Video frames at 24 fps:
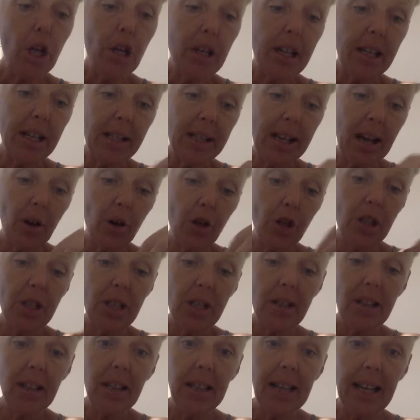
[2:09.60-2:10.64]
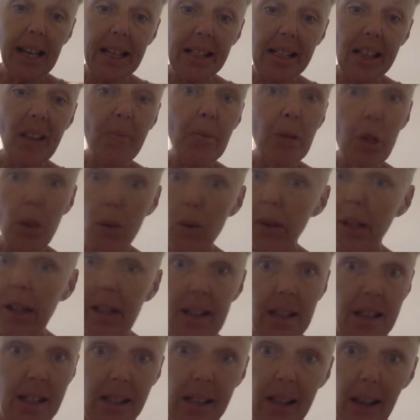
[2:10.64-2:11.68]
is how she did the lace. I've been doing it
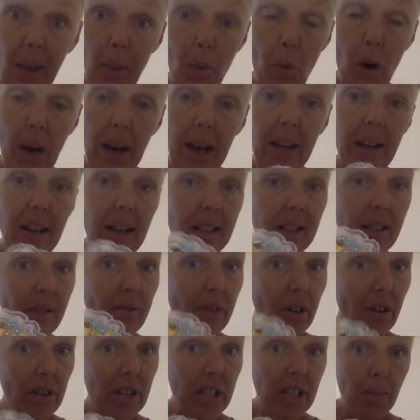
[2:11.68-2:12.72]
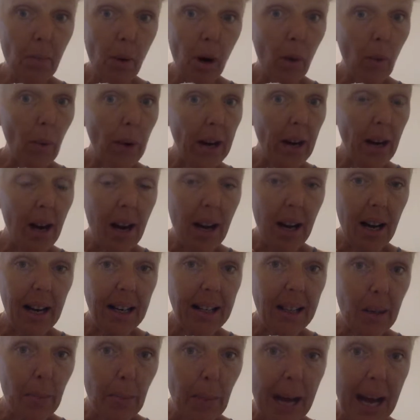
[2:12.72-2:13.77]
the same way. It's a very smart way to
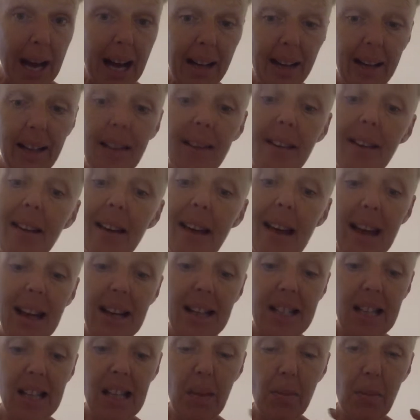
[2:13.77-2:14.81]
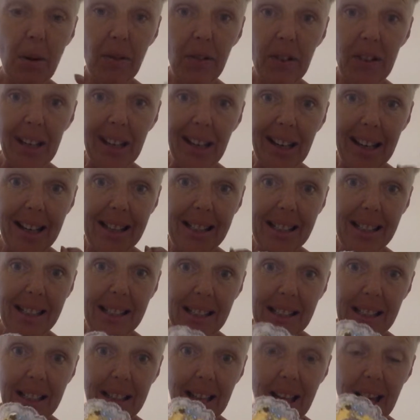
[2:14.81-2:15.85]
hide the back and to keep everything nice and
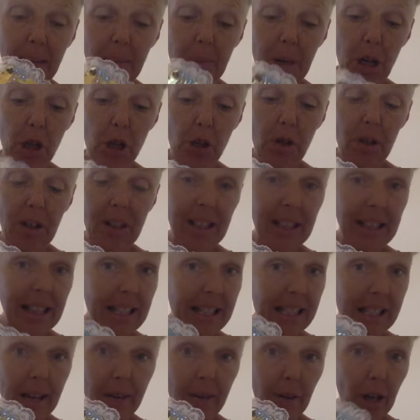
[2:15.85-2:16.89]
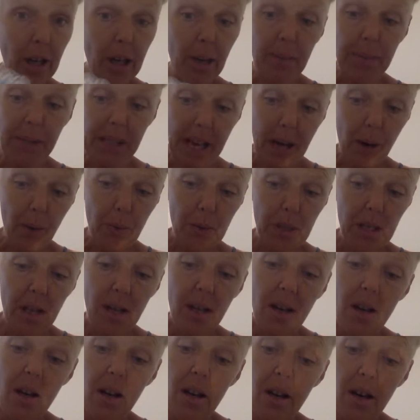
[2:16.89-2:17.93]
neat and make sure that the lace never comes out.
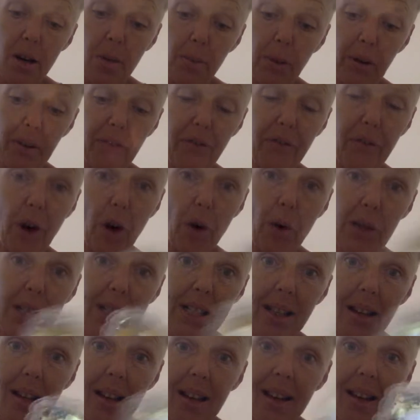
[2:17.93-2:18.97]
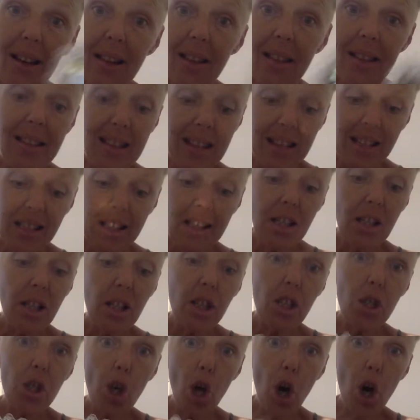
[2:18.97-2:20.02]
But folks, this is
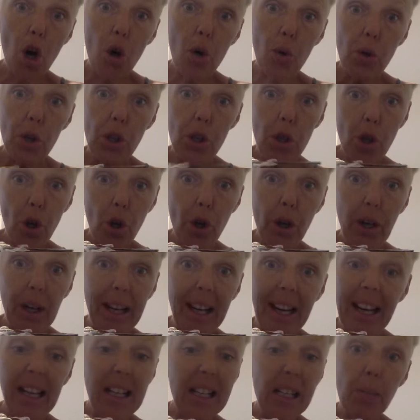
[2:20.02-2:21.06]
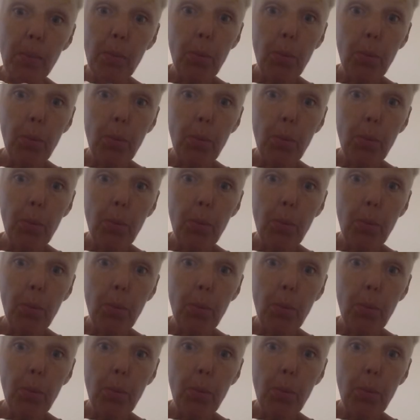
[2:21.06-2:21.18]
so sturdy. It is